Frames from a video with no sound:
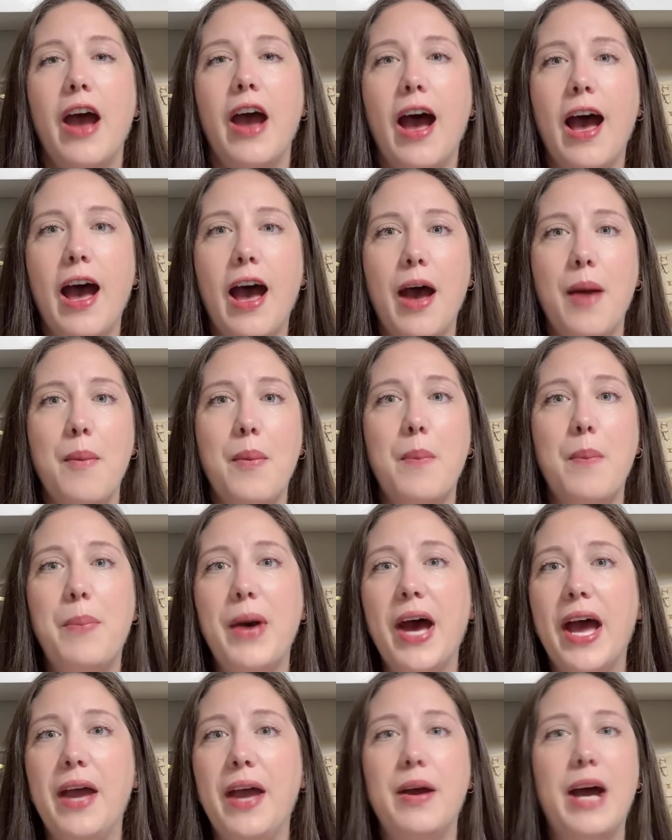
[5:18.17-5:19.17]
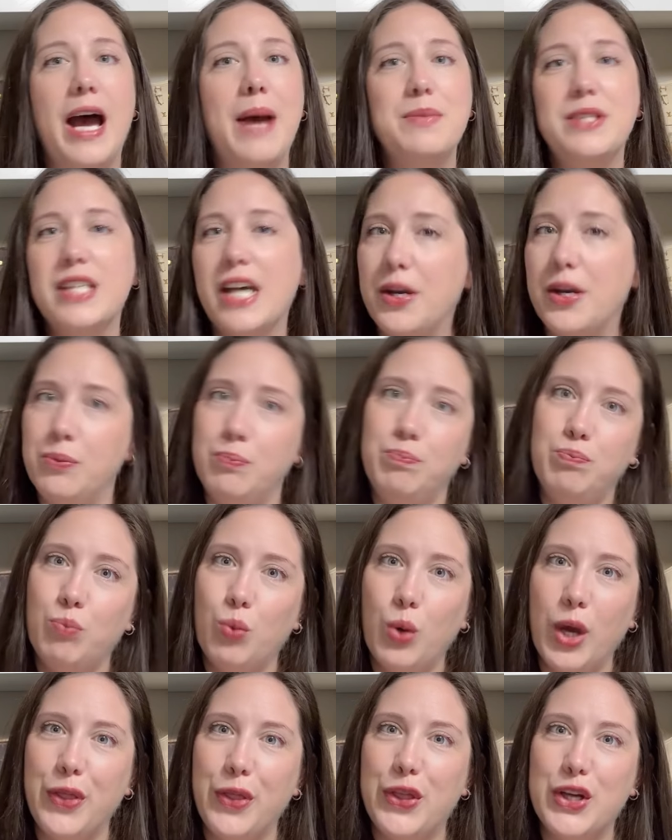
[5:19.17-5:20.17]
Uh, but I'm done
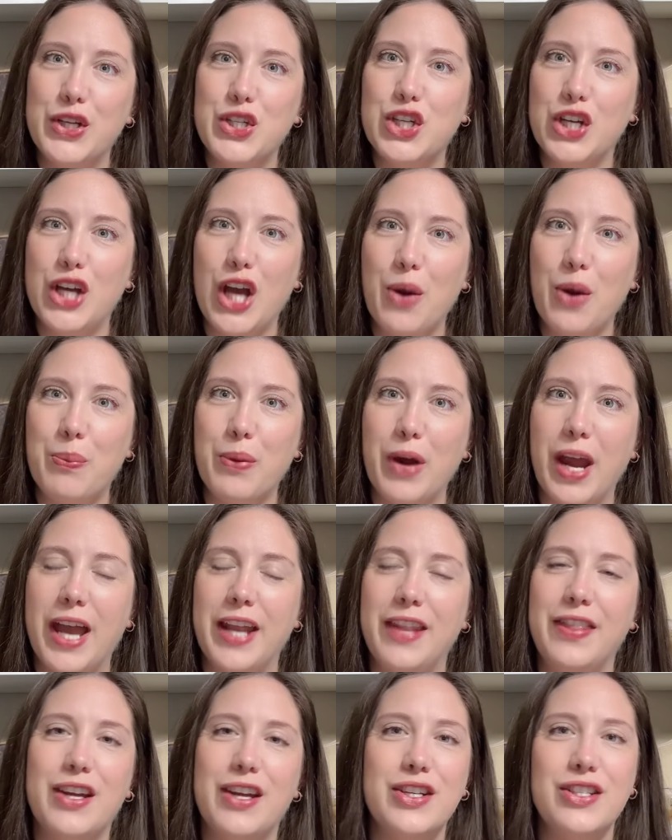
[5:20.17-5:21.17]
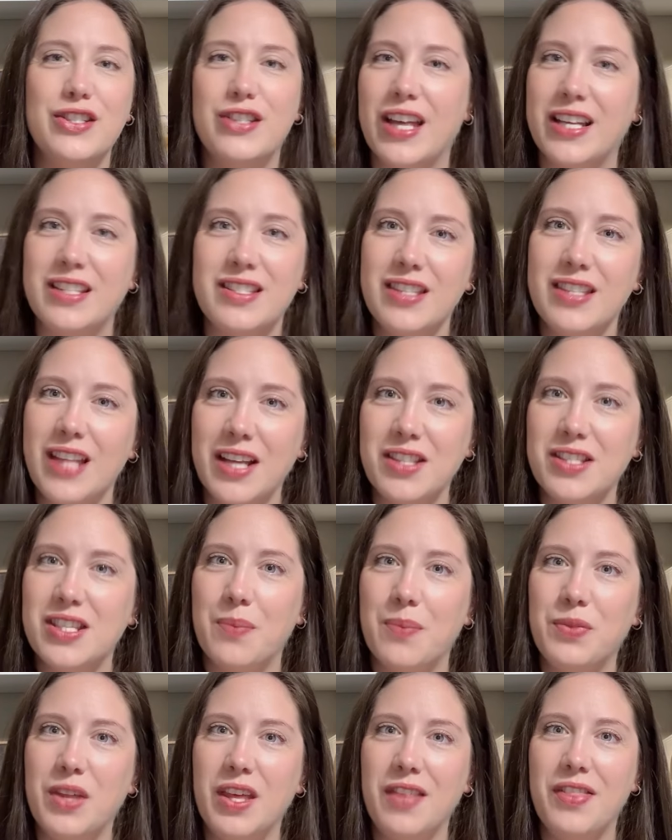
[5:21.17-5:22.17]
with the Chanel brand. There's That's not
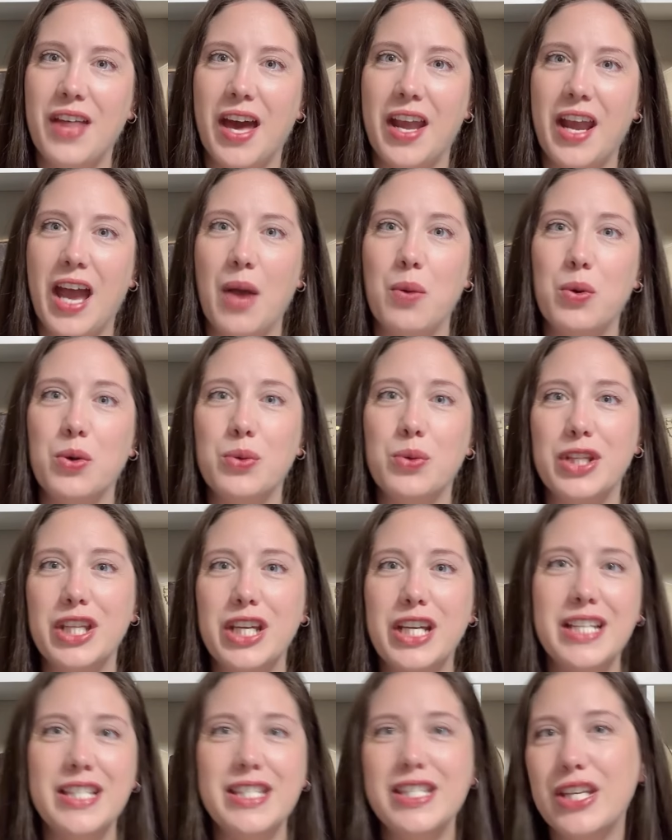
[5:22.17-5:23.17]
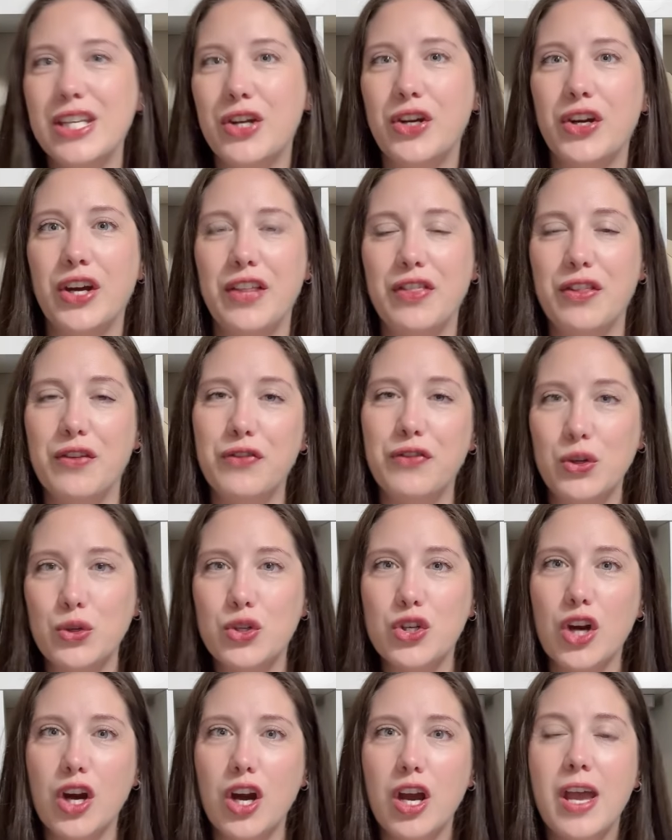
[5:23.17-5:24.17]
something that I would really consider in the
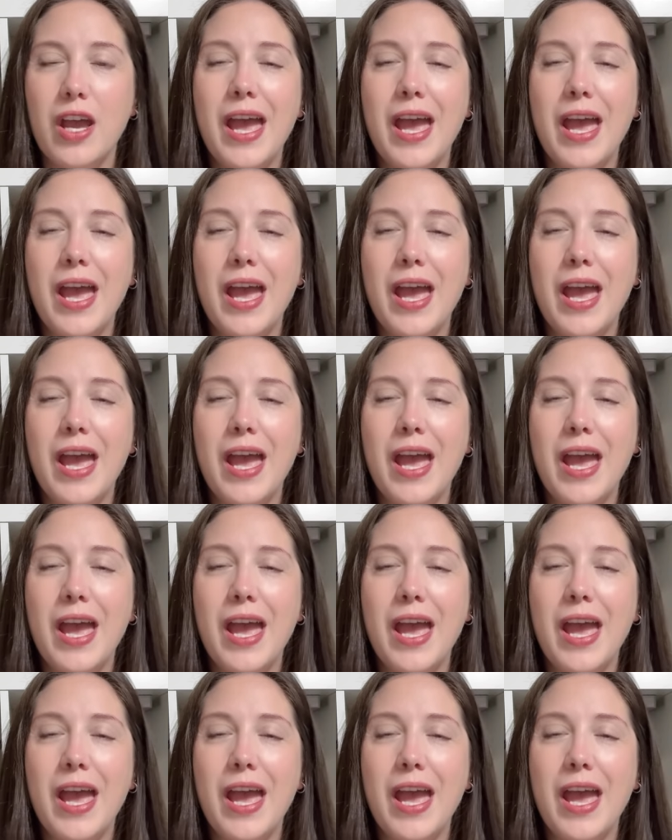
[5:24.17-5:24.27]
future.